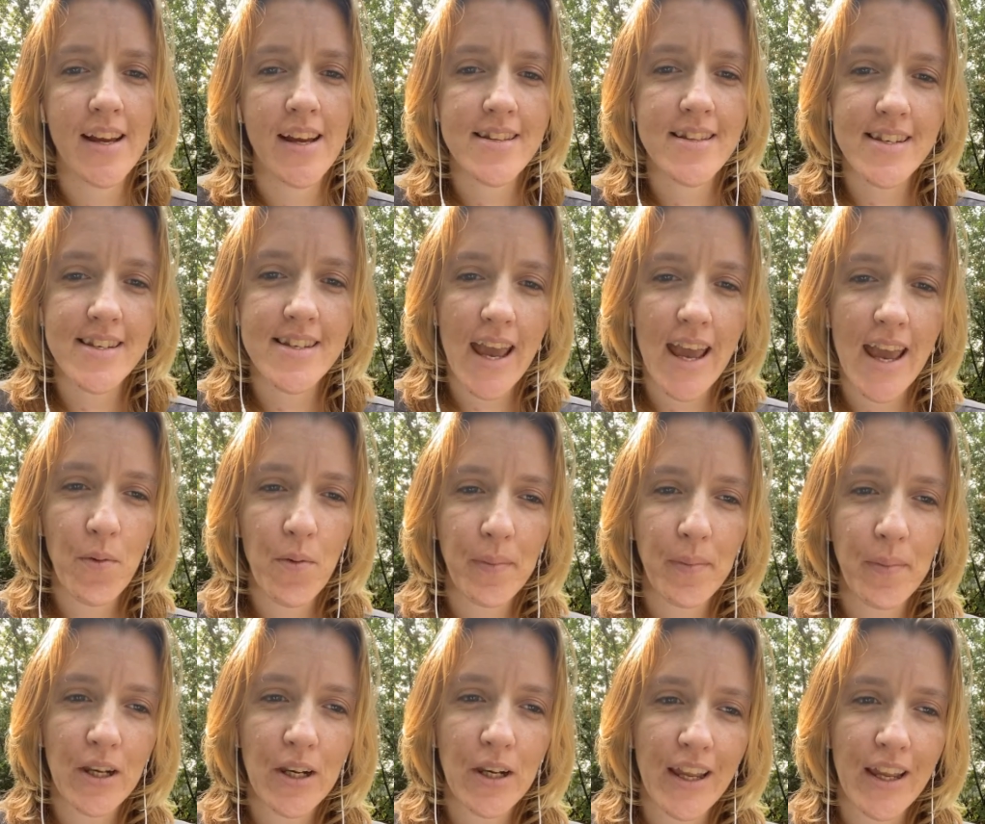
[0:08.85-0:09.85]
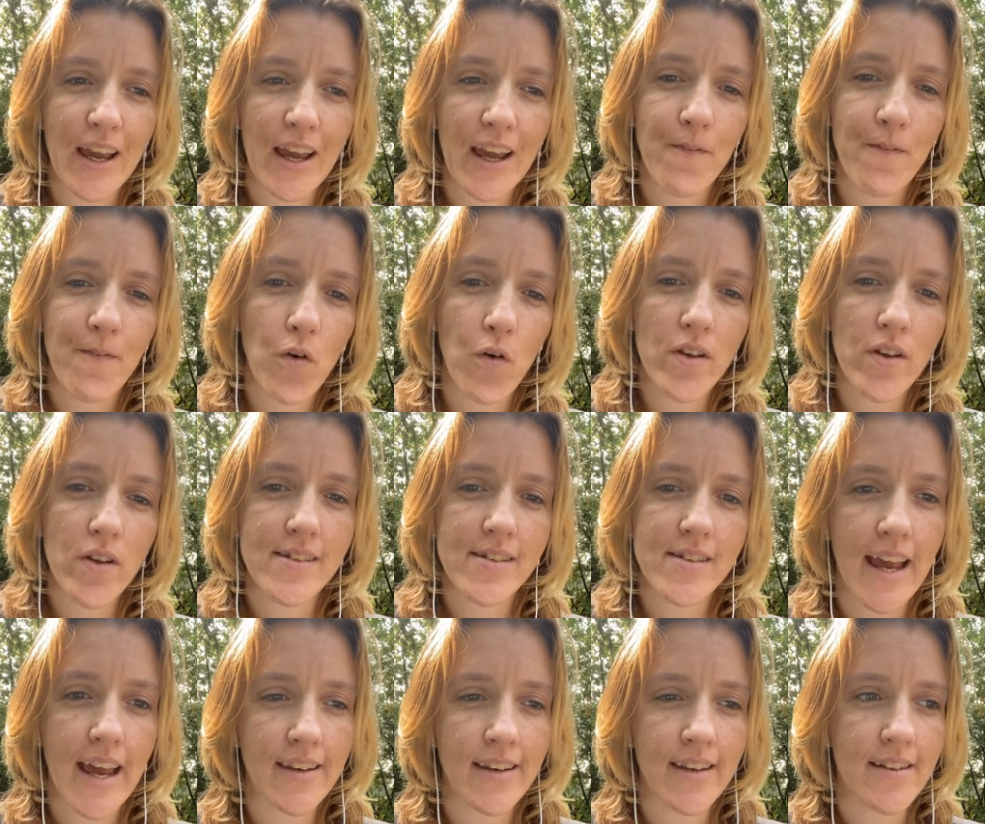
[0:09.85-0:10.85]
Today we'll be looking at 4
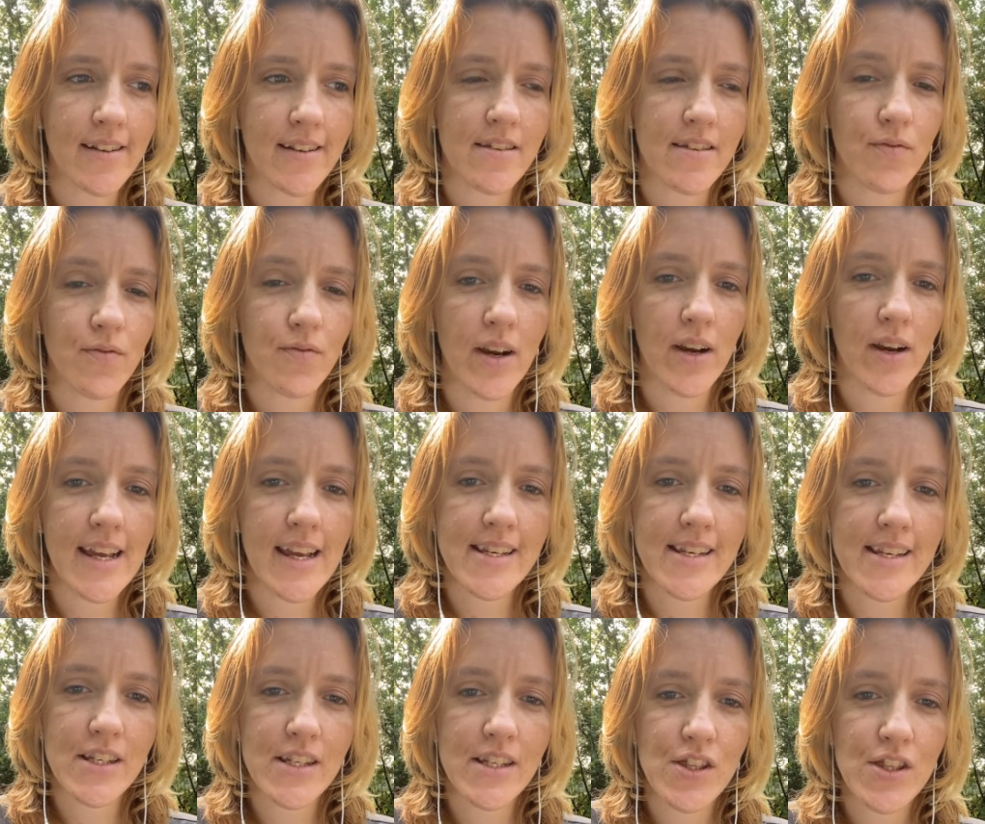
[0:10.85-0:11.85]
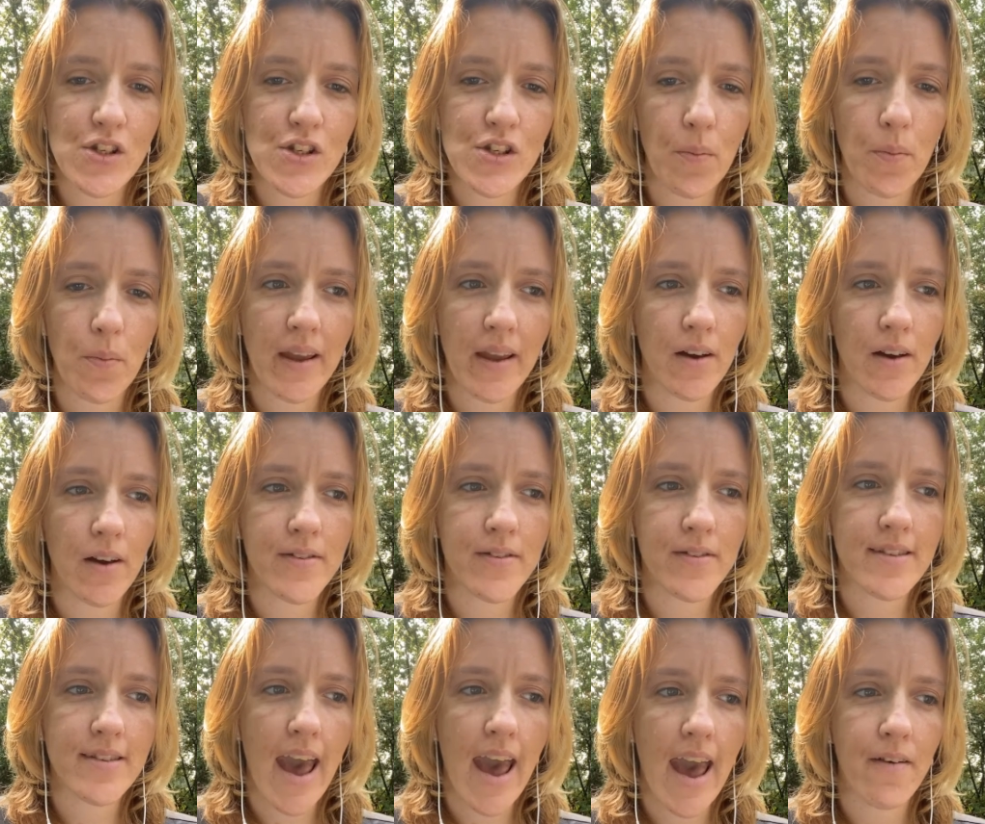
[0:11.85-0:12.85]
standards relating to the topic of
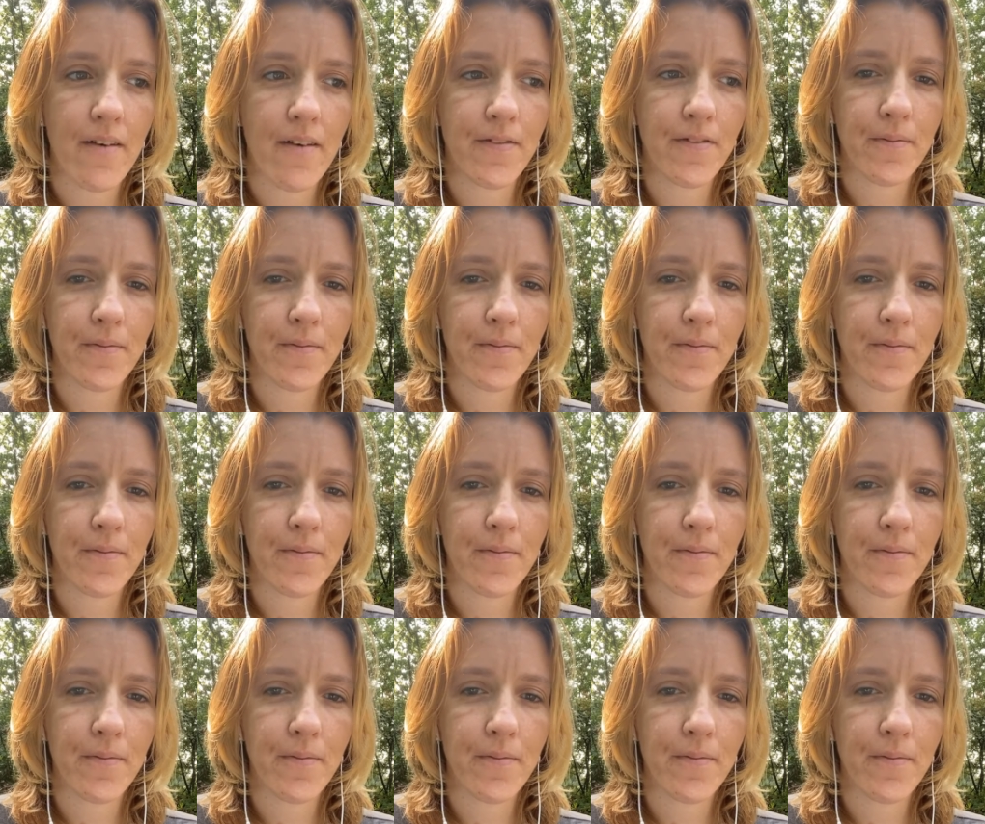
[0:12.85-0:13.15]
staff.